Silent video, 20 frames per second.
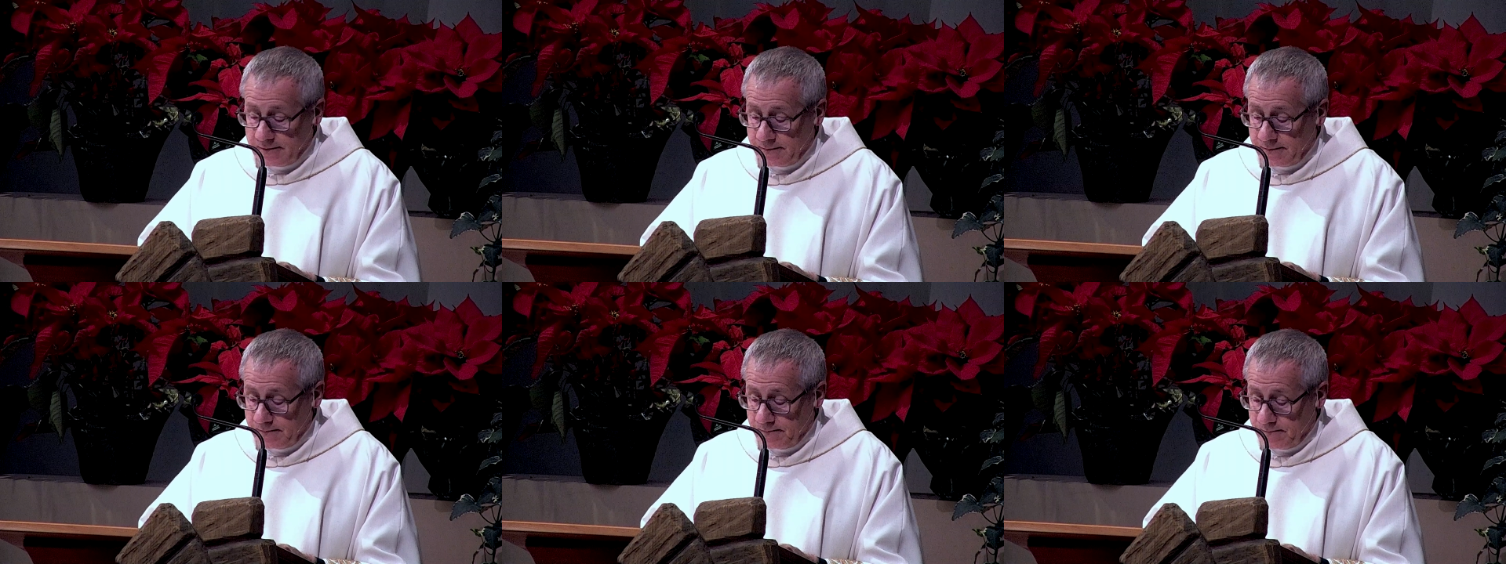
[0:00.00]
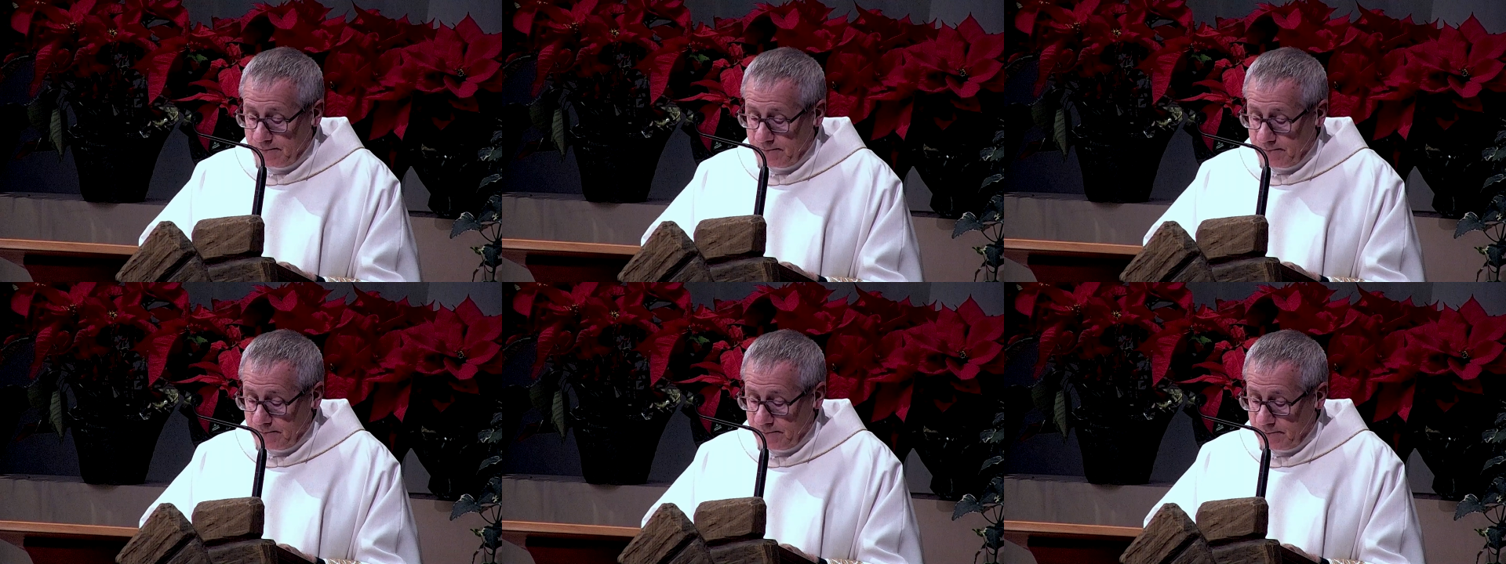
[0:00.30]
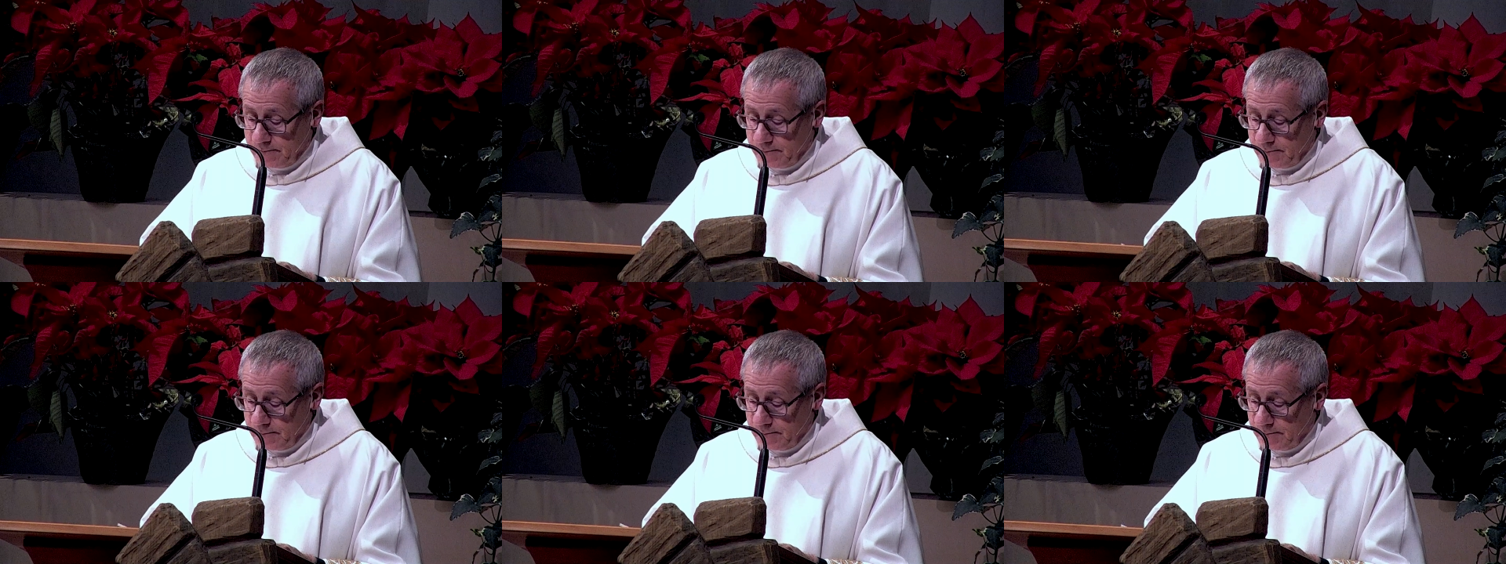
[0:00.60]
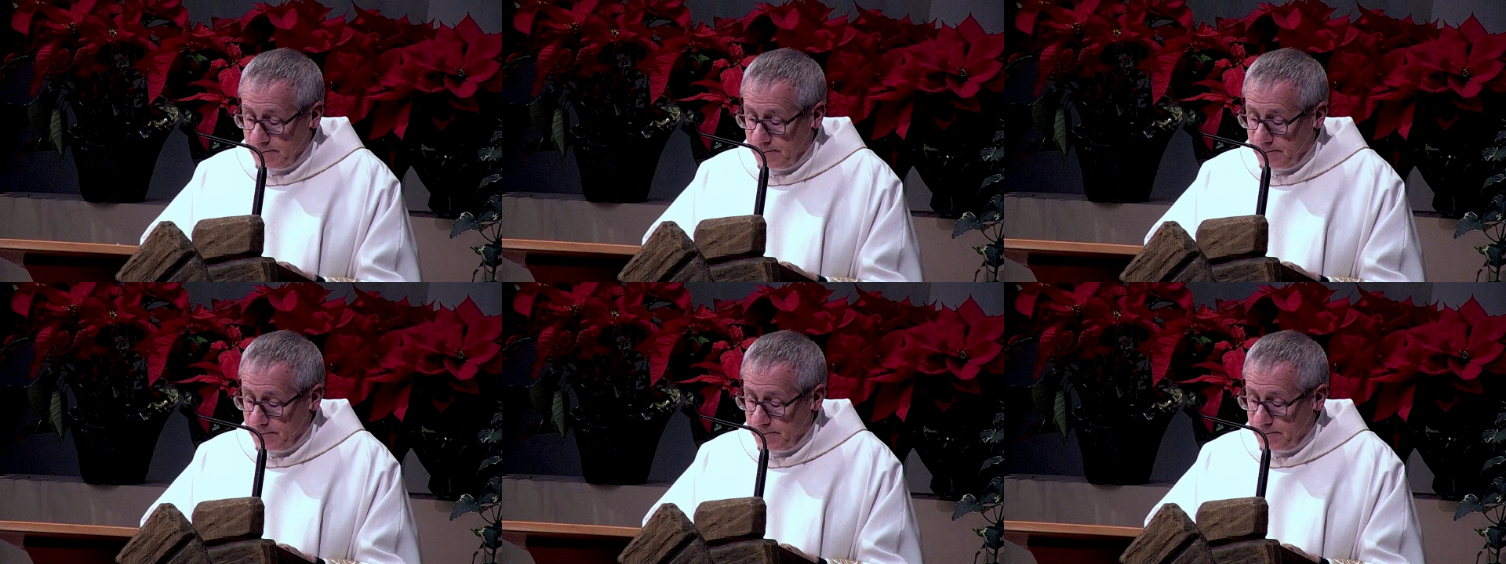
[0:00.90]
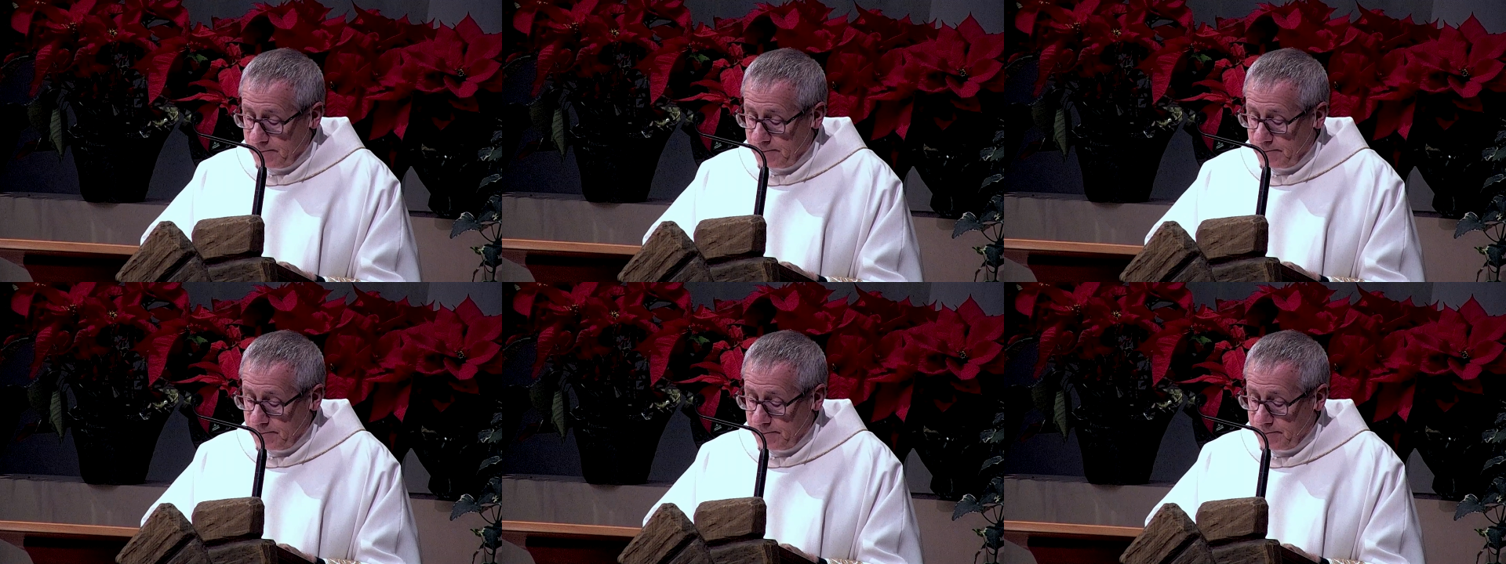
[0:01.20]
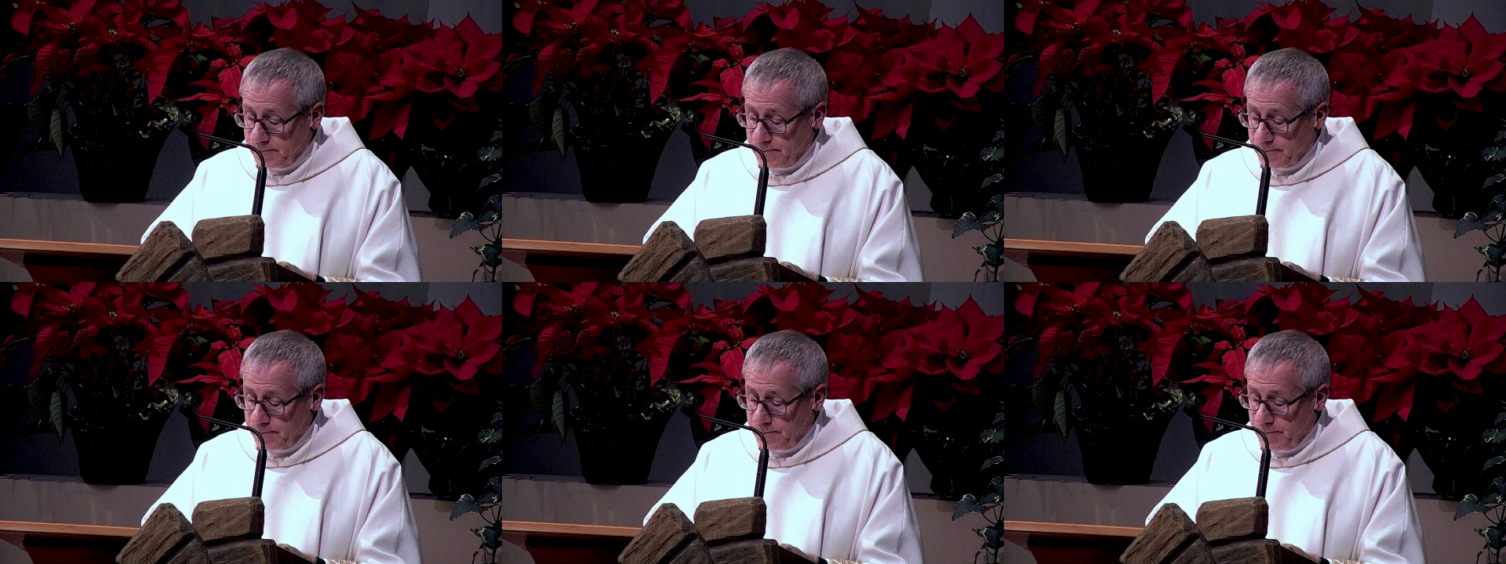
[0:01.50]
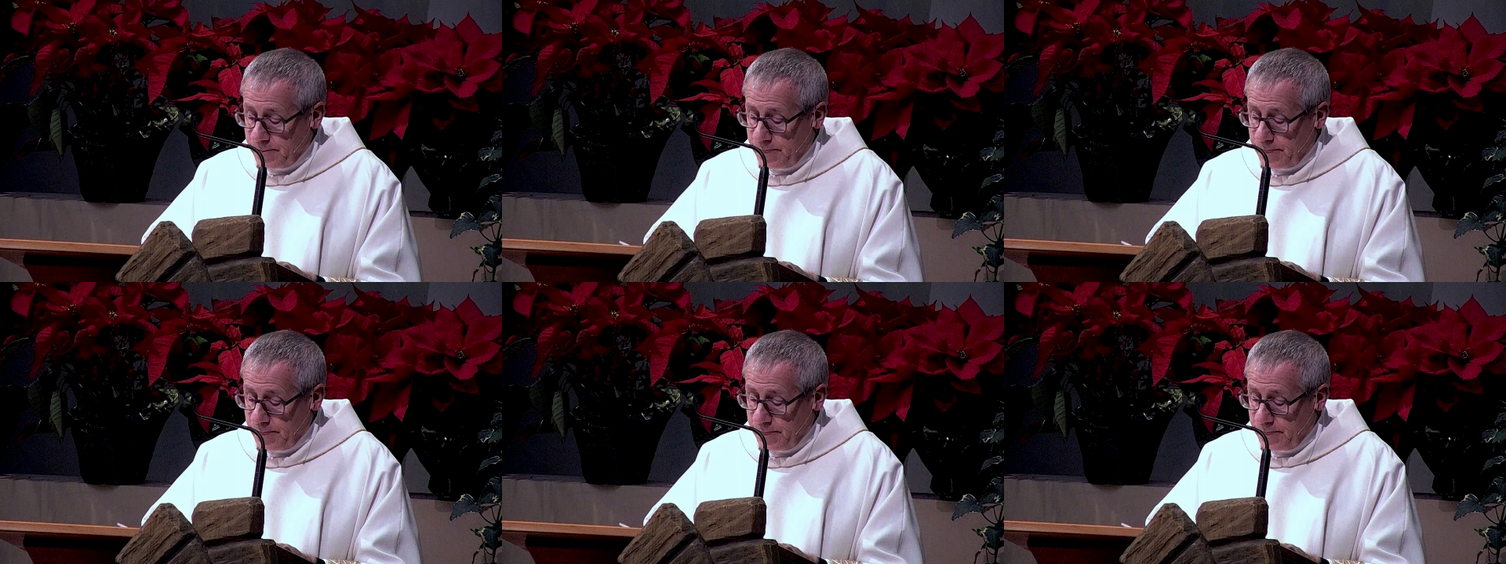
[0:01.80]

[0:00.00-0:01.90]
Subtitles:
No one is speaking in this clip.